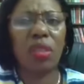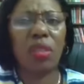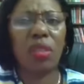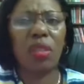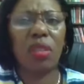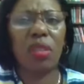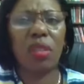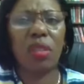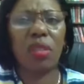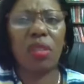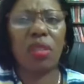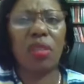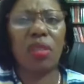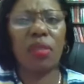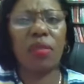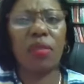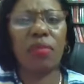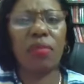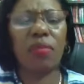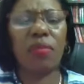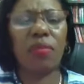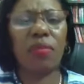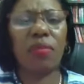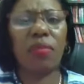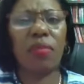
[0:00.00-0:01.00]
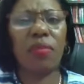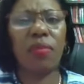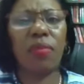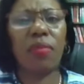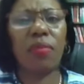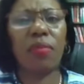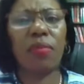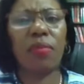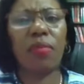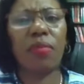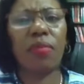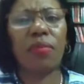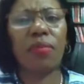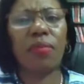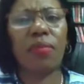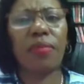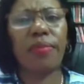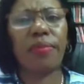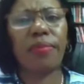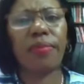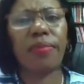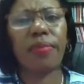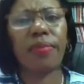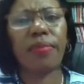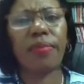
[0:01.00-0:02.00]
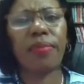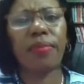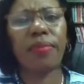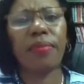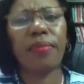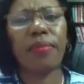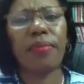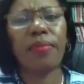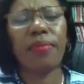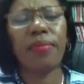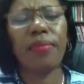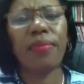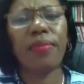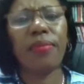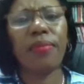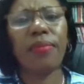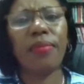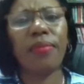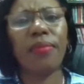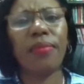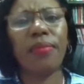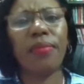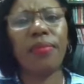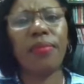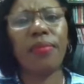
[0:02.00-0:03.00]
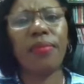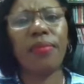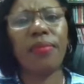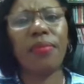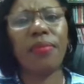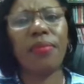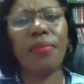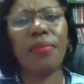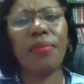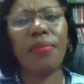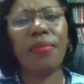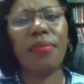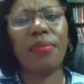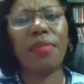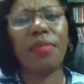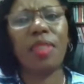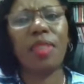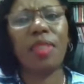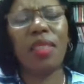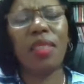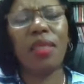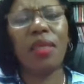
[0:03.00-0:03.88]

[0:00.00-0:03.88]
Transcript: No one is speaking in this clip.